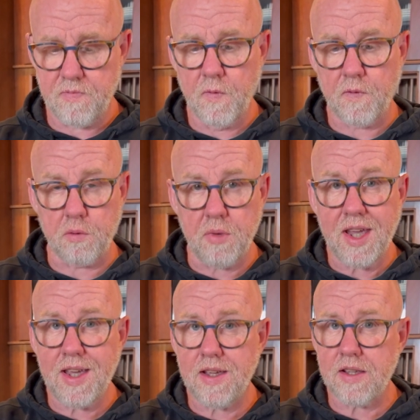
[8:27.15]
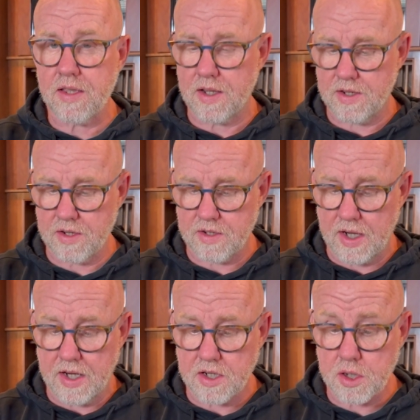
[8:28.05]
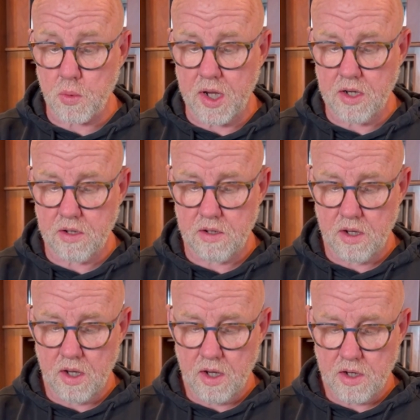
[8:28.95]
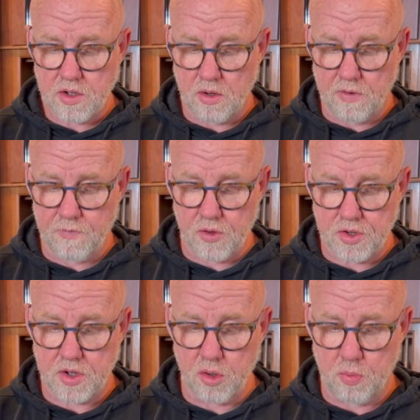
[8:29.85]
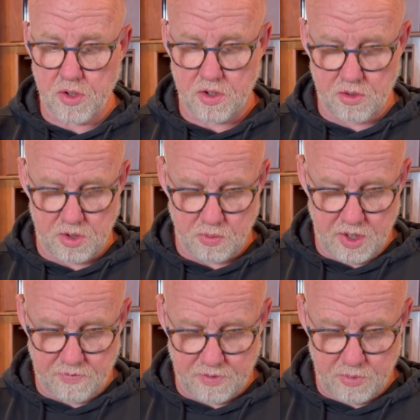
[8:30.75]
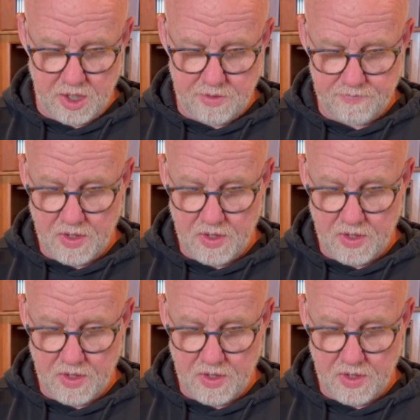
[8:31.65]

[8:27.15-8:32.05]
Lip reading: For me, this is kind of sweet, so a full scoop is too sweet for me.